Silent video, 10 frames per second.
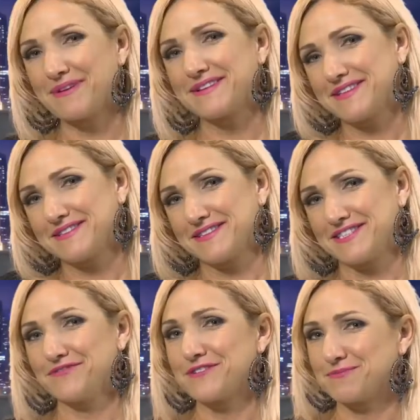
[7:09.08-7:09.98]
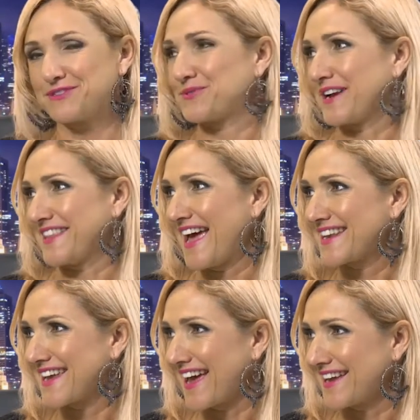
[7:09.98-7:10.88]
But the difference between
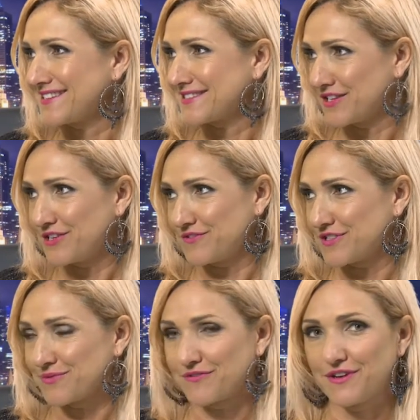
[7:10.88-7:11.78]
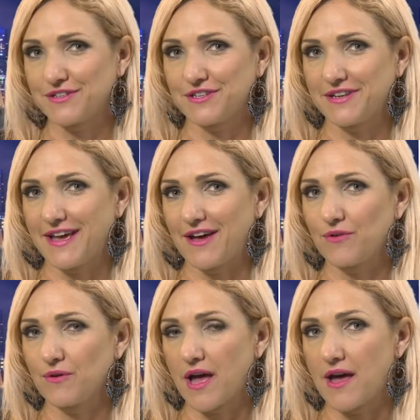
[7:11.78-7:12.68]
that case that you've just referred to
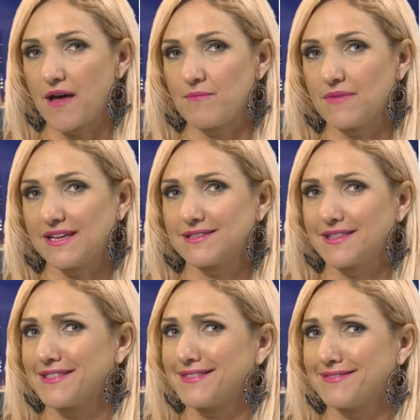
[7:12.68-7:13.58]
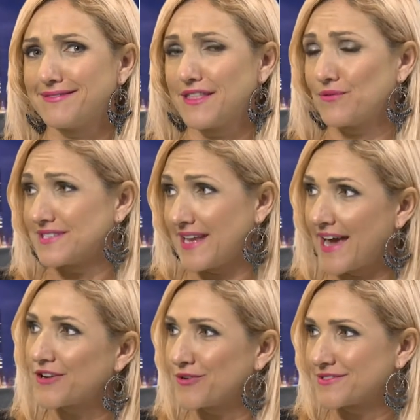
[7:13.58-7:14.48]
now is that there was an
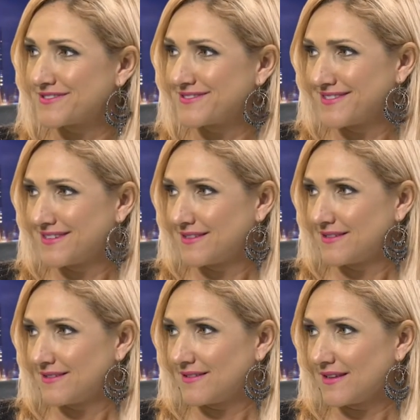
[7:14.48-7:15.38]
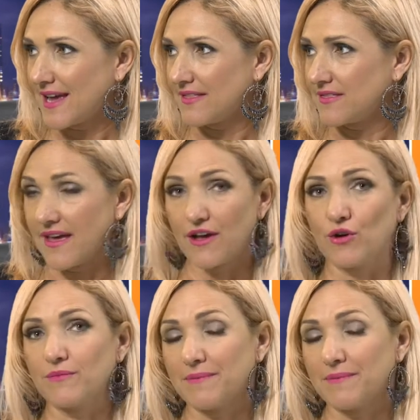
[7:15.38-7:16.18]
adult at the helm.